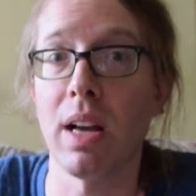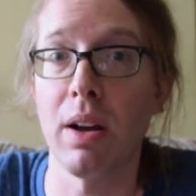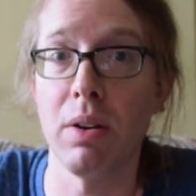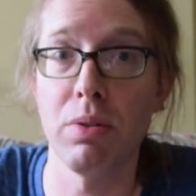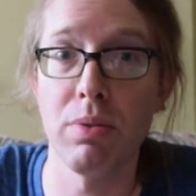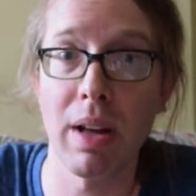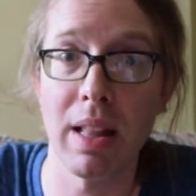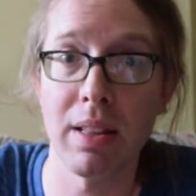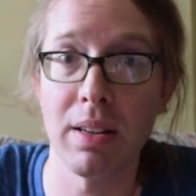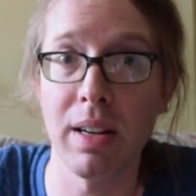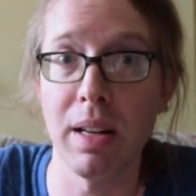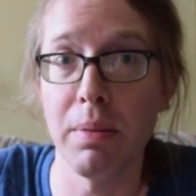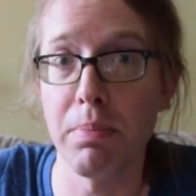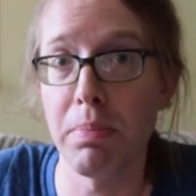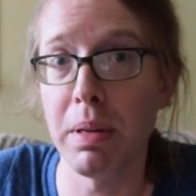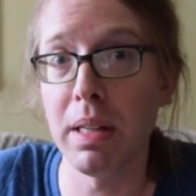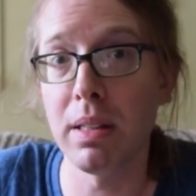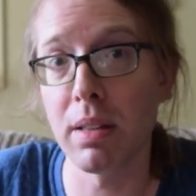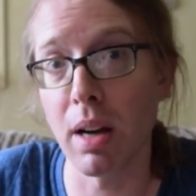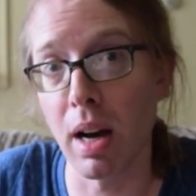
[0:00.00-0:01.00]
I'd rather it
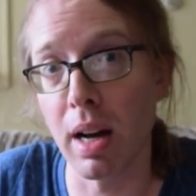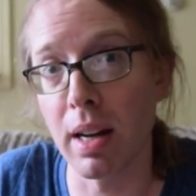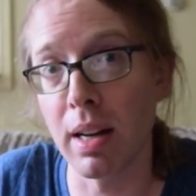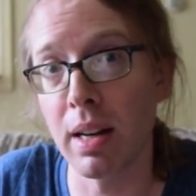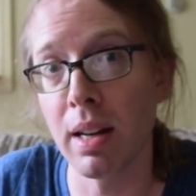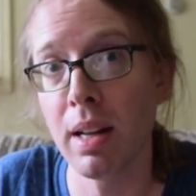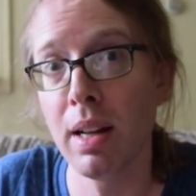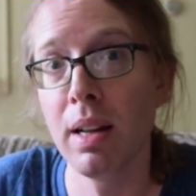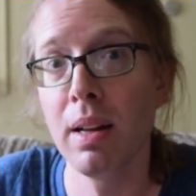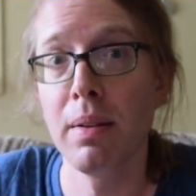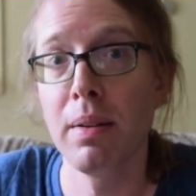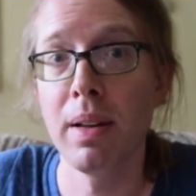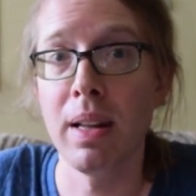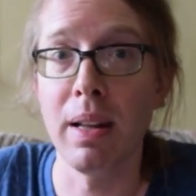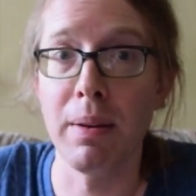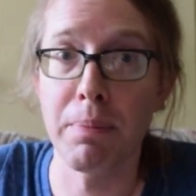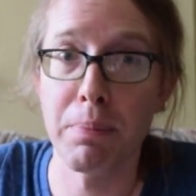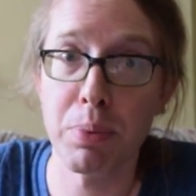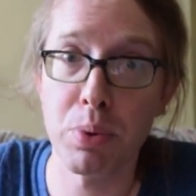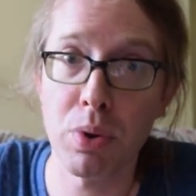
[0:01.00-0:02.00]
be done
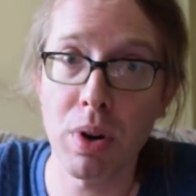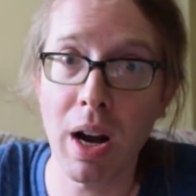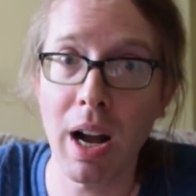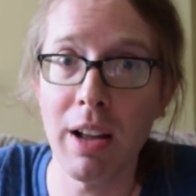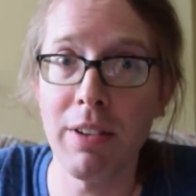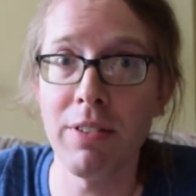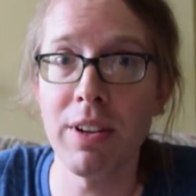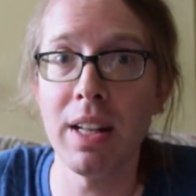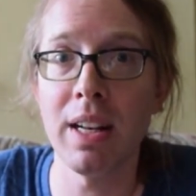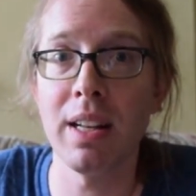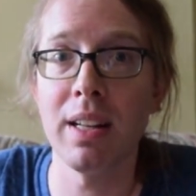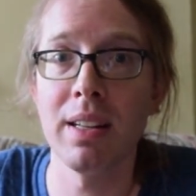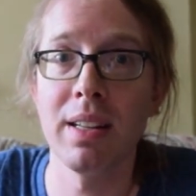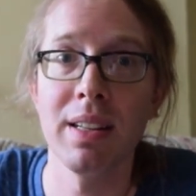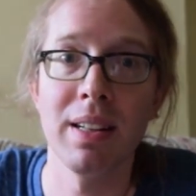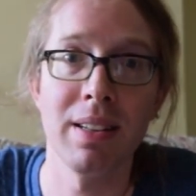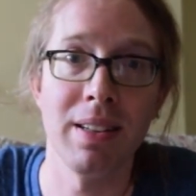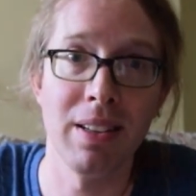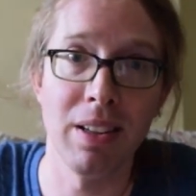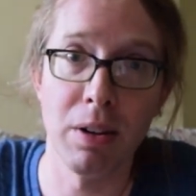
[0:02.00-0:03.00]
in private,
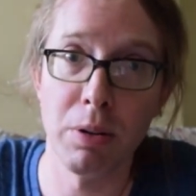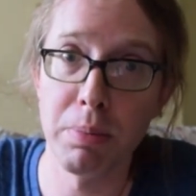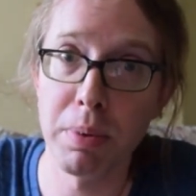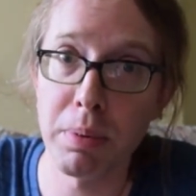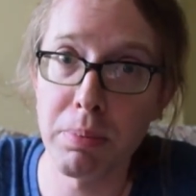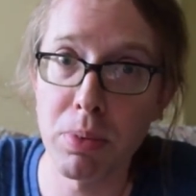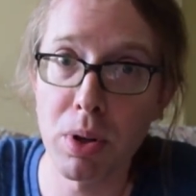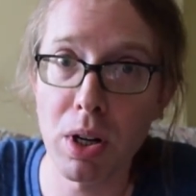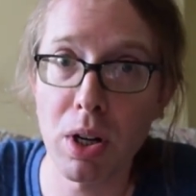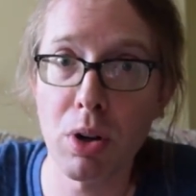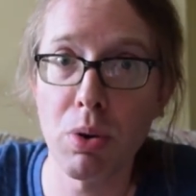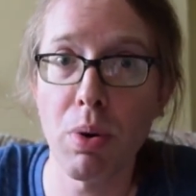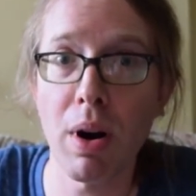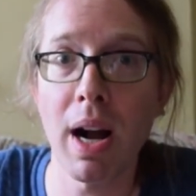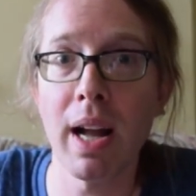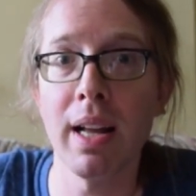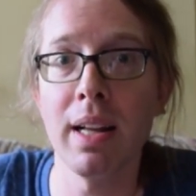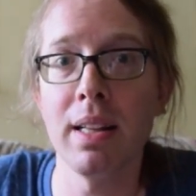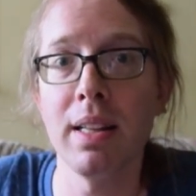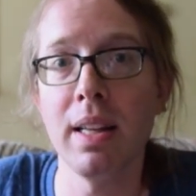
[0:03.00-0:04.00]
a little bit more
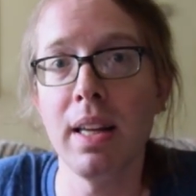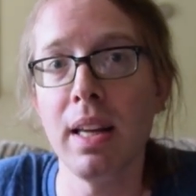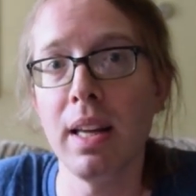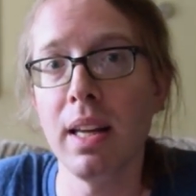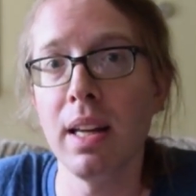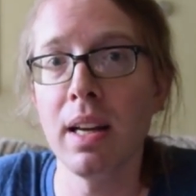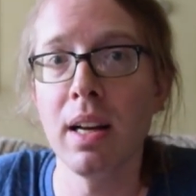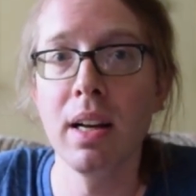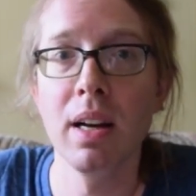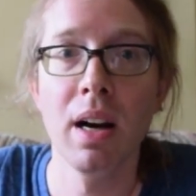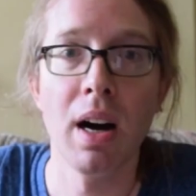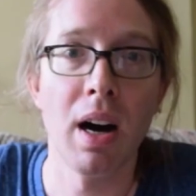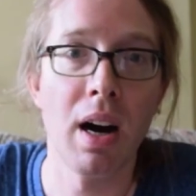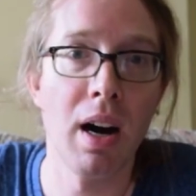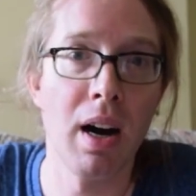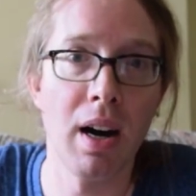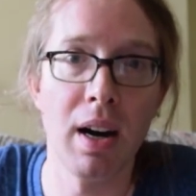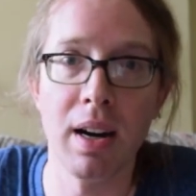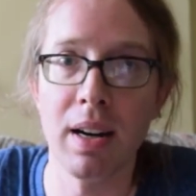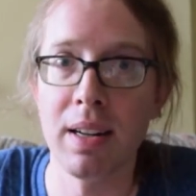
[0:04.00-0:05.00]
quietly,
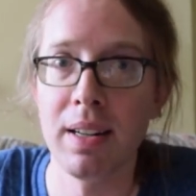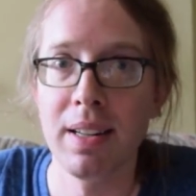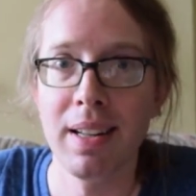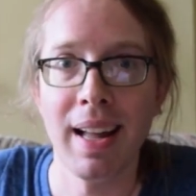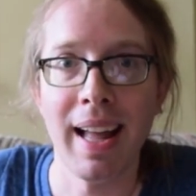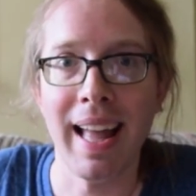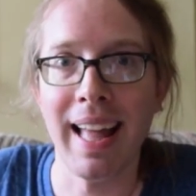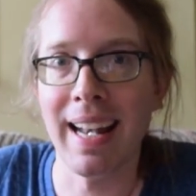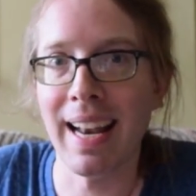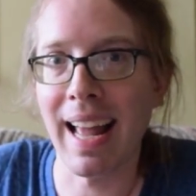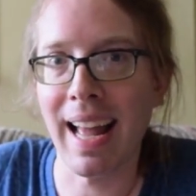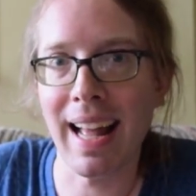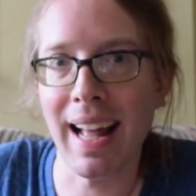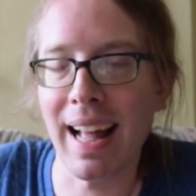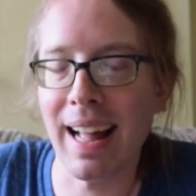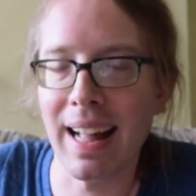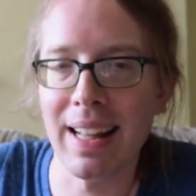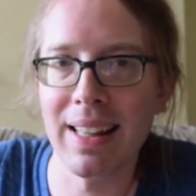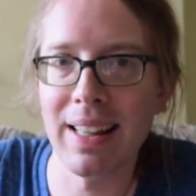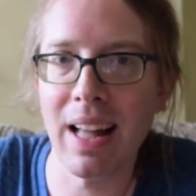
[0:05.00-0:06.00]
and
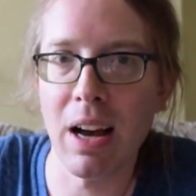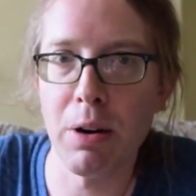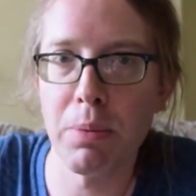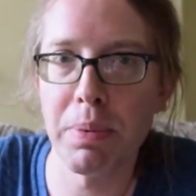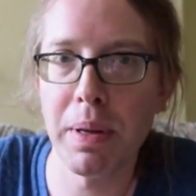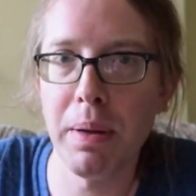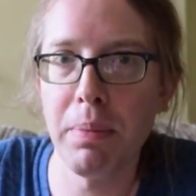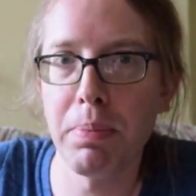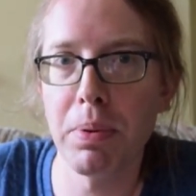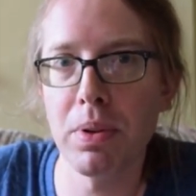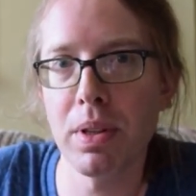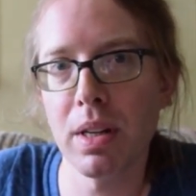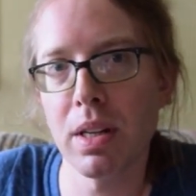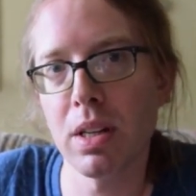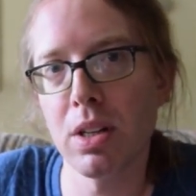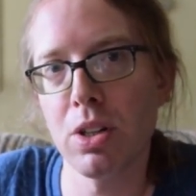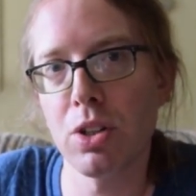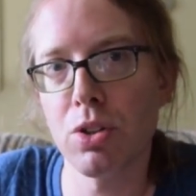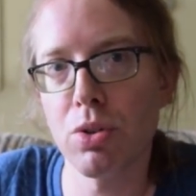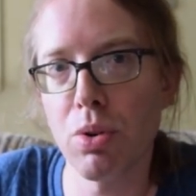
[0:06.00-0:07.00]
allow people the
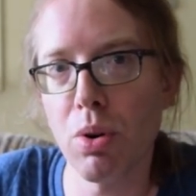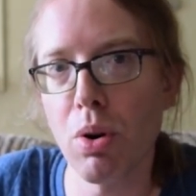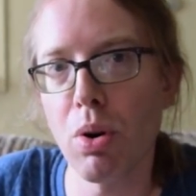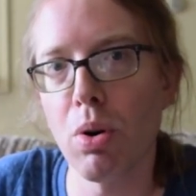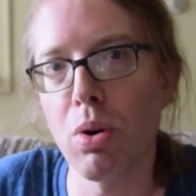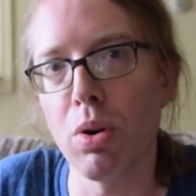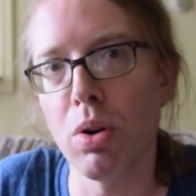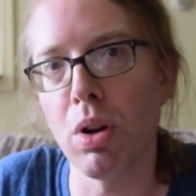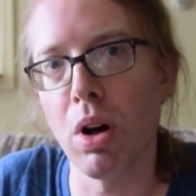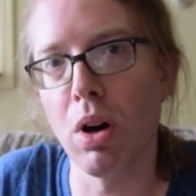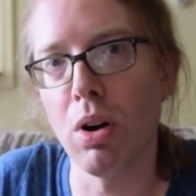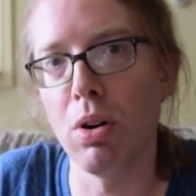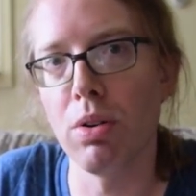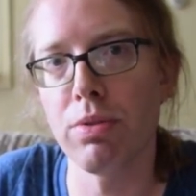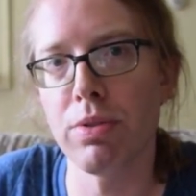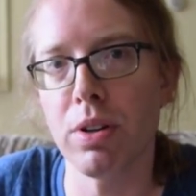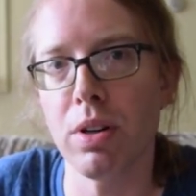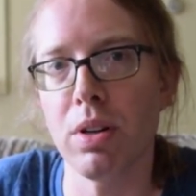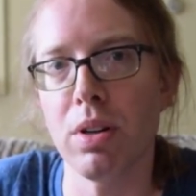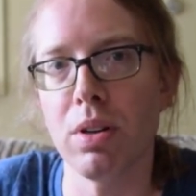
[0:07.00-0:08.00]
control
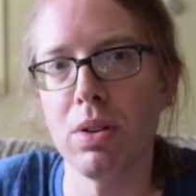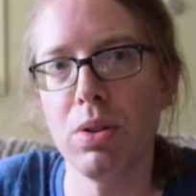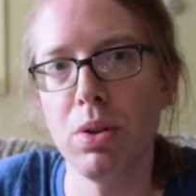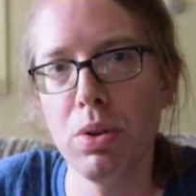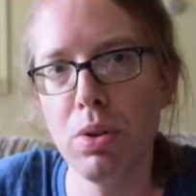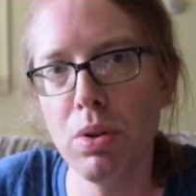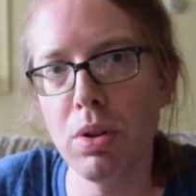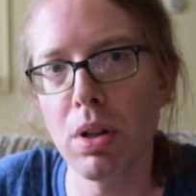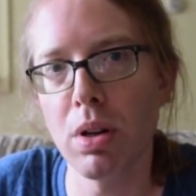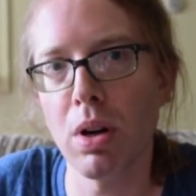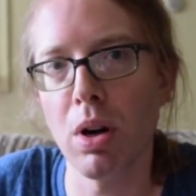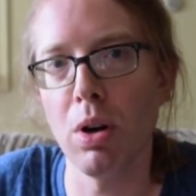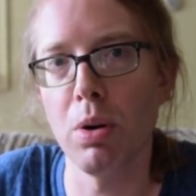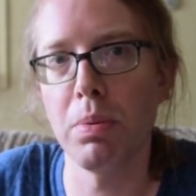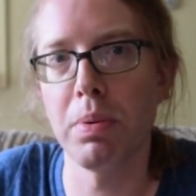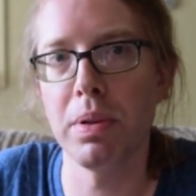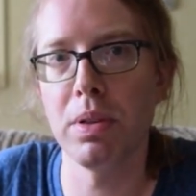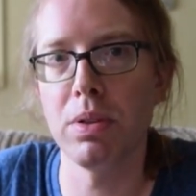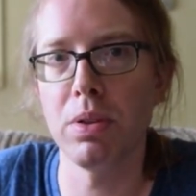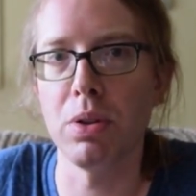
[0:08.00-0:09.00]
over who they're
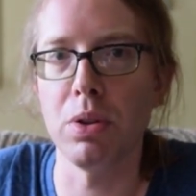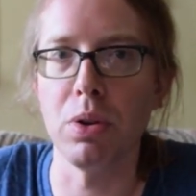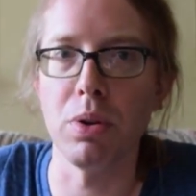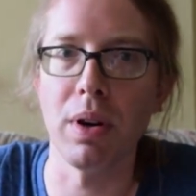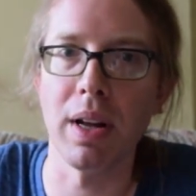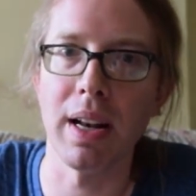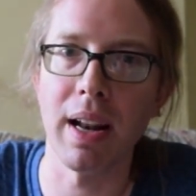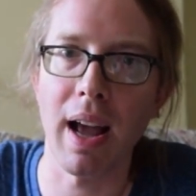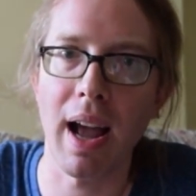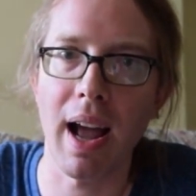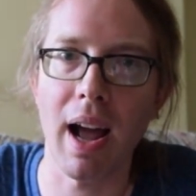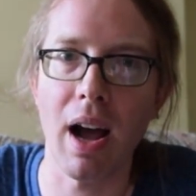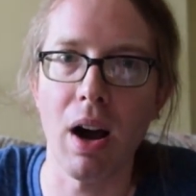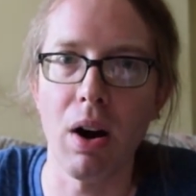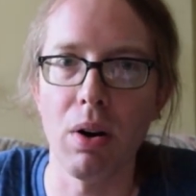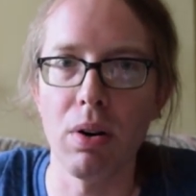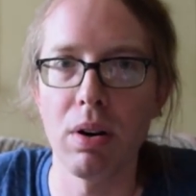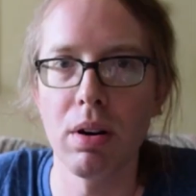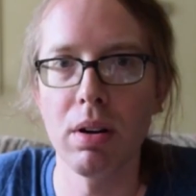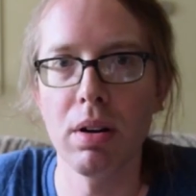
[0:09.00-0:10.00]
open to and
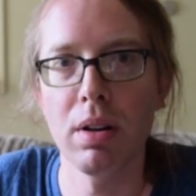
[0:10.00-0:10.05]
how.